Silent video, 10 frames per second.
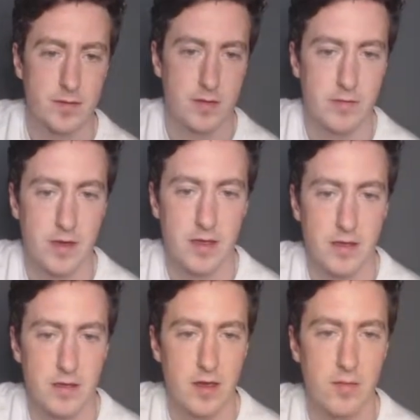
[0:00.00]
Okay,
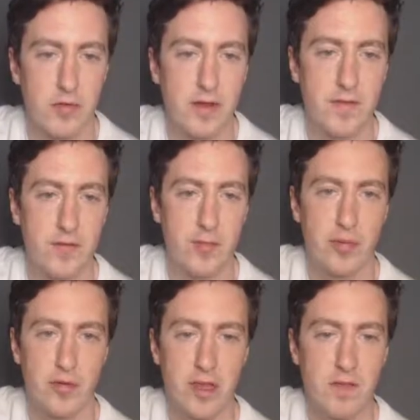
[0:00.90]
a brief
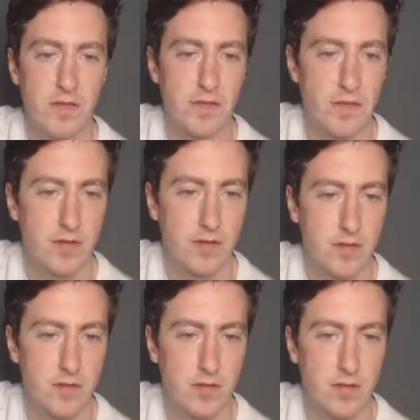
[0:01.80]
reprieve.
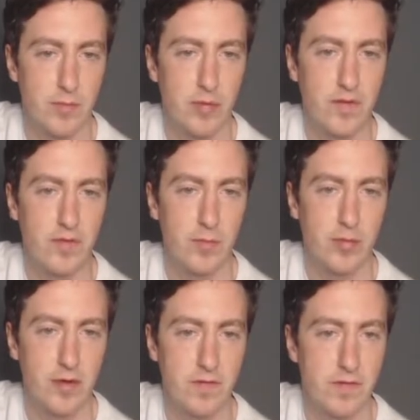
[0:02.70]
A brief
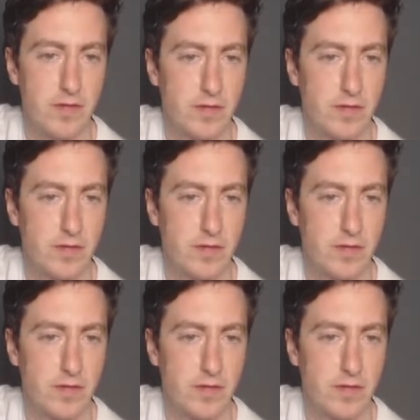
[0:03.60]
reprieve.